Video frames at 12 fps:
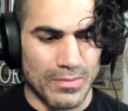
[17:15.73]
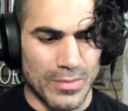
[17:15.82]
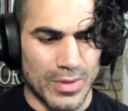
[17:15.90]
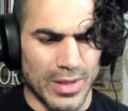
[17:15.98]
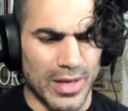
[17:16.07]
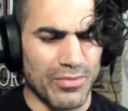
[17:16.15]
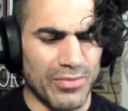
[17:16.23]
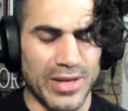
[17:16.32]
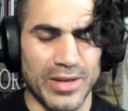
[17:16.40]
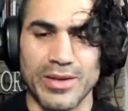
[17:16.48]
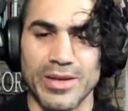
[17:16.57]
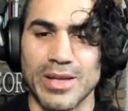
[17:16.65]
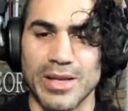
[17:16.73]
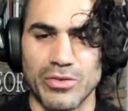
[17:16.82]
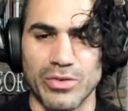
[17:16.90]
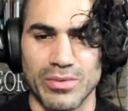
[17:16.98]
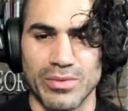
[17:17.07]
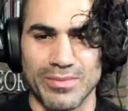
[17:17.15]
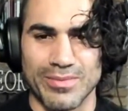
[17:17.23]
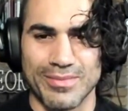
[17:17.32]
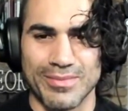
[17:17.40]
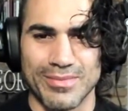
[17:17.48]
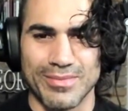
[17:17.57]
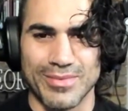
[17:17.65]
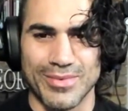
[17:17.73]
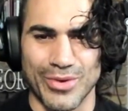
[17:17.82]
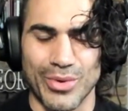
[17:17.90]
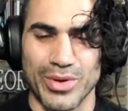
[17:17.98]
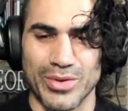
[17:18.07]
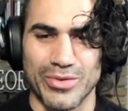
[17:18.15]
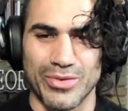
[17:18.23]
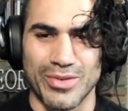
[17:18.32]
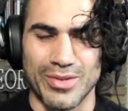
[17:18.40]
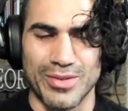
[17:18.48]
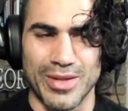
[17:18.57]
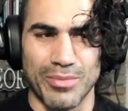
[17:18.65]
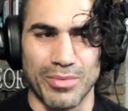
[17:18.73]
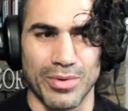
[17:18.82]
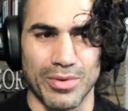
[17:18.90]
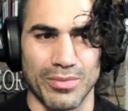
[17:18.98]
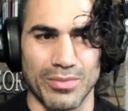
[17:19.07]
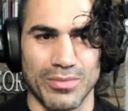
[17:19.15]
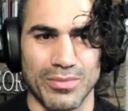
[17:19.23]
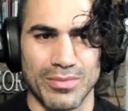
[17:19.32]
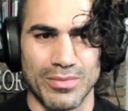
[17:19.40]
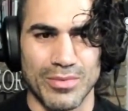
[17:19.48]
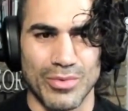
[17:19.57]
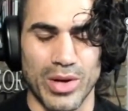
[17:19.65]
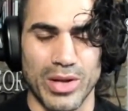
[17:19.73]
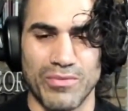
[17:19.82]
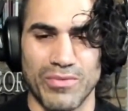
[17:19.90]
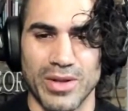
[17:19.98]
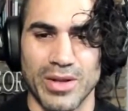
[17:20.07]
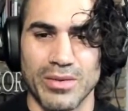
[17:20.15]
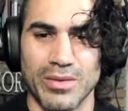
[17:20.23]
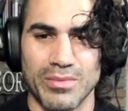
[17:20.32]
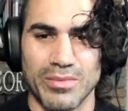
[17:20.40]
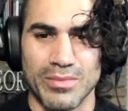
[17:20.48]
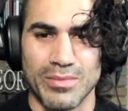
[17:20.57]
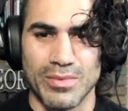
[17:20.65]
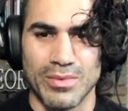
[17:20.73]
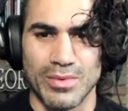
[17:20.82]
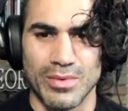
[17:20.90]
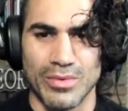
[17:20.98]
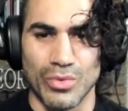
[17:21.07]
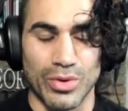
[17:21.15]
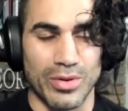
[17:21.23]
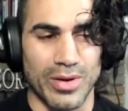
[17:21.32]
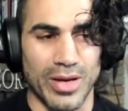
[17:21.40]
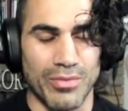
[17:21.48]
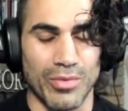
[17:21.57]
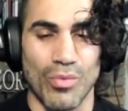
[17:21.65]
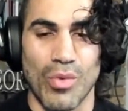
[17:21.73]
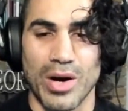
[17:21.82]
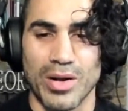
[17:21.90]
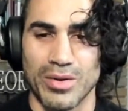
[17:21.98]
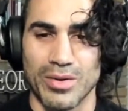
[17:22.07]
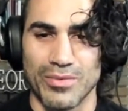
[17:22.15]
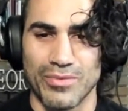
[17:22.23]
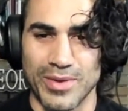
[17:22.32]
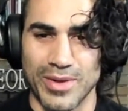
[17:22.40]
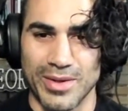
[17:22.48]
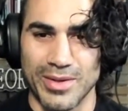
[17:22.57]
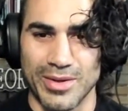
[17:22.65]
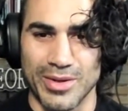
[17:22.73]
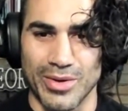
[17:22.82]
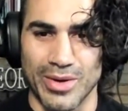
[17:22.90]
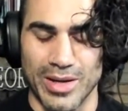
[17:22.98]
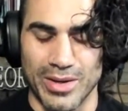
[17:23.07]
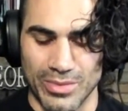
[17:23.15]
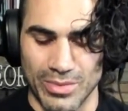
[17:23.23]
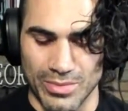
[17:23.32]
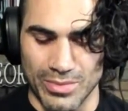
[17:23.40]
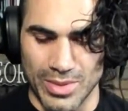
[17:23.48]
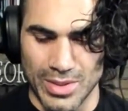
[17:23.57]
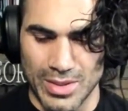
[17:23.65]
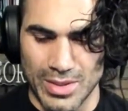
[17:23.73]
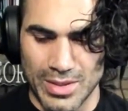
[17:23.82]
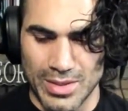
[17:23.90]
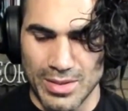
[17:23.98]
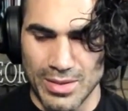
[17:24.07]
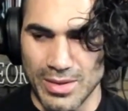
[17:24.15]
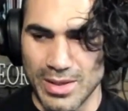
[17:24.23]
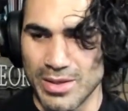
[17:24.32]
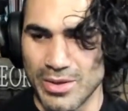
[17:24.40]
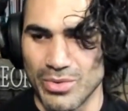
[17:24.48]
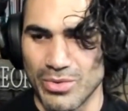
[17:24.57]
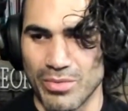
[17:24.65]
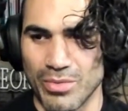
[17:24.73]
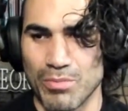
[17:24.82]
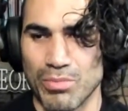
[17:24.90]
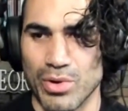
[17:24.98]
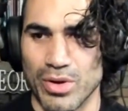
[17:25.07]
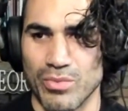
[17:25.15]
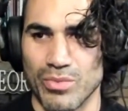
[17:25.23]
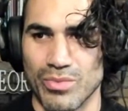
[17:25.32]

lot of alienation, because I always never quite fit in, nor did I ever wanna fit in. I don't think there was ever a point,